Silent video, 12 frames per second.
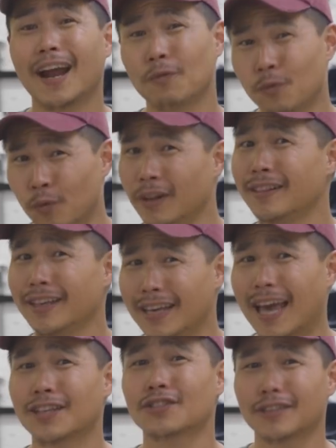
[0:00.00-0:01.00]
I really
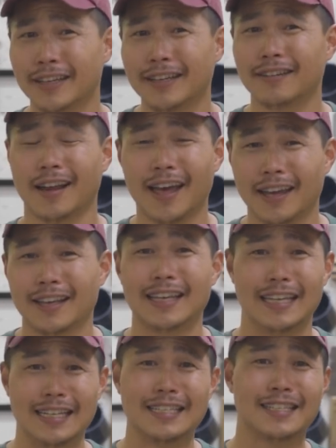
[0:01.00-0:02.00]
actually like
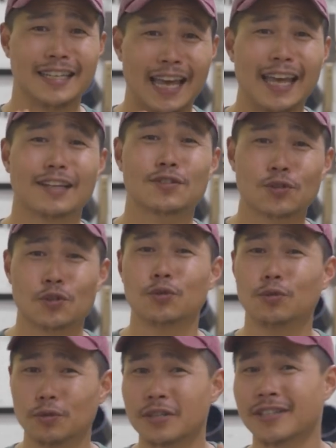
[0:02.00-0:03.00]
is the
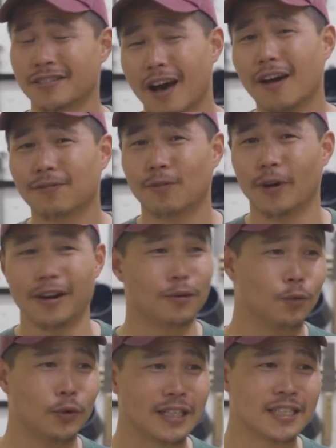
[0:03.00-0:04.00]
Xtool software,
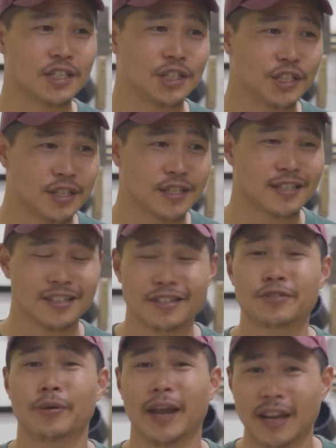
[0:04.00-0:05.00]
which is
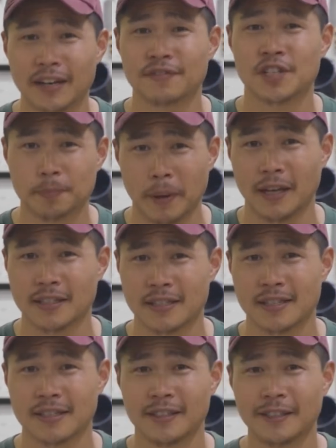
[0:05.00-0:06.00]
Creative
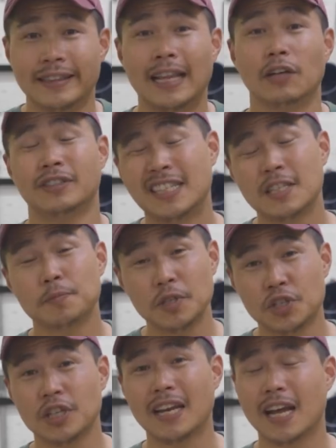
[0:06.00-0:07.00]
Space. Now, this
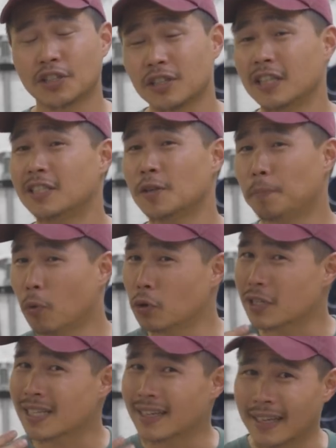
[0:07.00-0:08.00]
machine actually
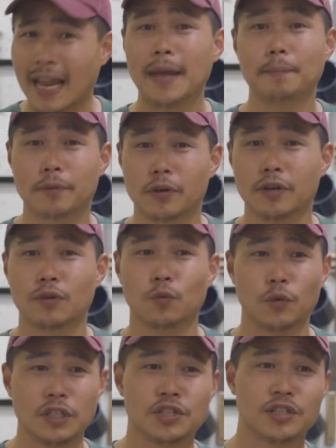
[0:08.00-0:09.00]
supports Lightburn,
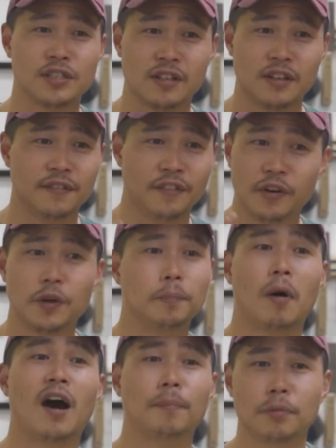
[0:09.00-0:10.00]
which is a very
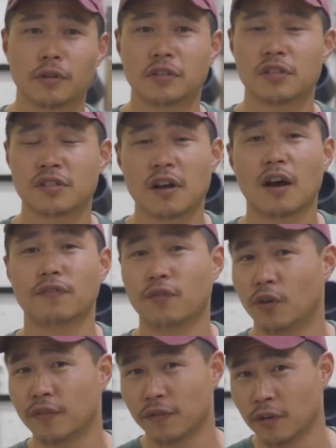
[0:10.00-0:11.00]
popular
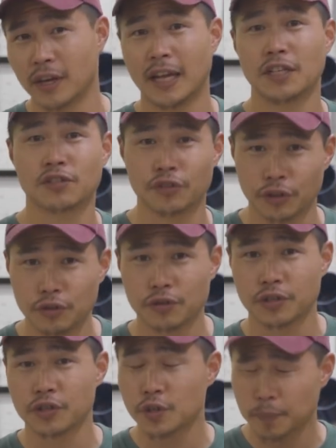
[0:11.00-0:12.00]
software for laser
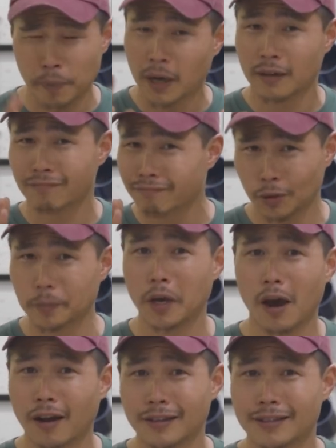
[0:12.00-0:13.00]
users. But to be
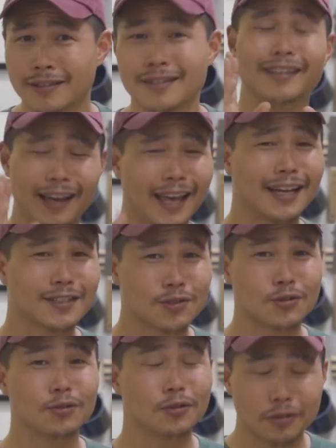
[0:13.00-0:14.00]
honest, the
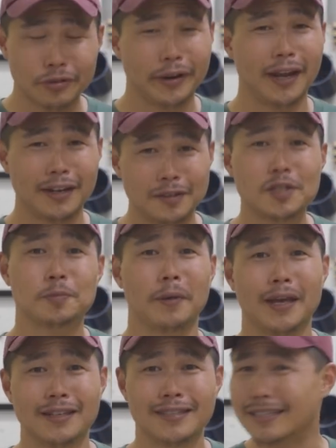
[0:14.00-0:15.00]
Xtool Creative
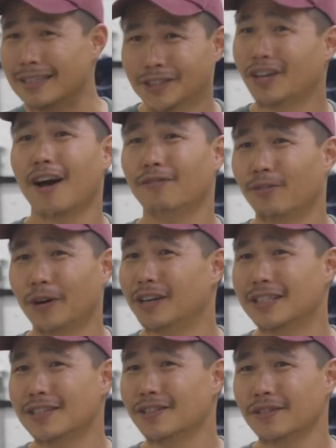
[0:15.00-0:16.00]
Space software
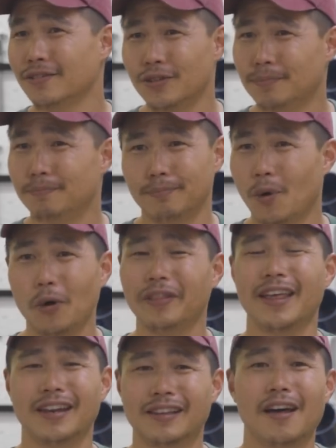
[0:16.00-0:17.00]
is more
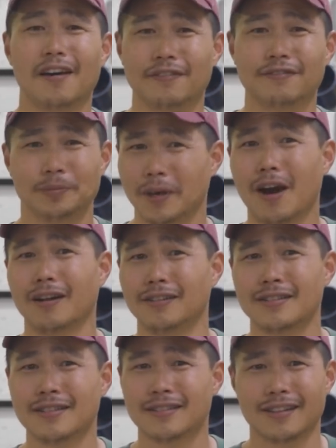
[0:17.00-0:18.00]
than enough, to be
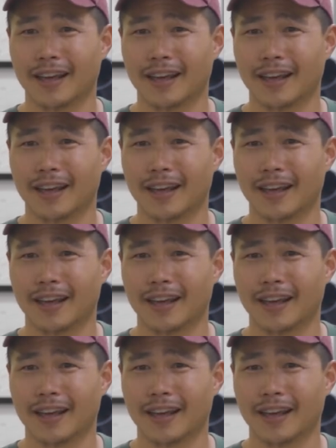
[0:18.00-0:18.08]
honest.